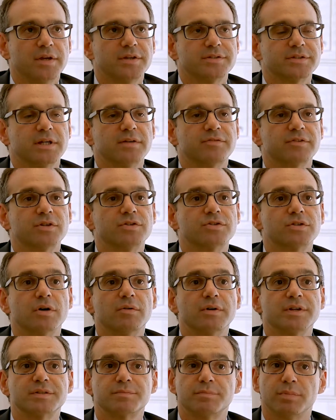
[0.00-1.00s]
So if
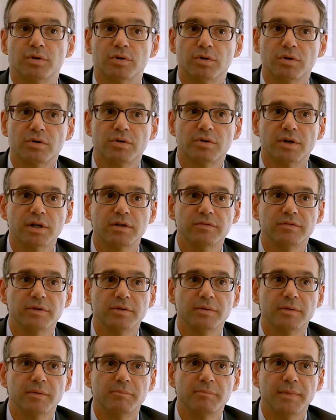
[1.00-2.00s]
control is poor
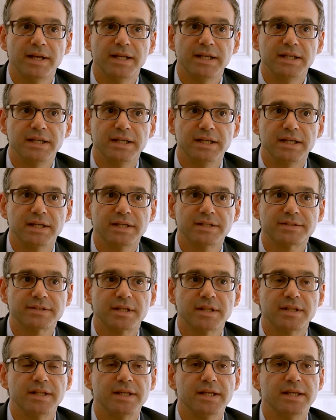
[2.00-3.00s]
over many years,
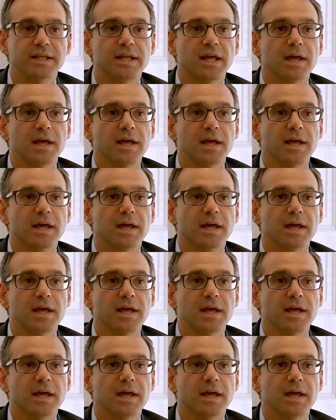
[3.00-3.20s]
then the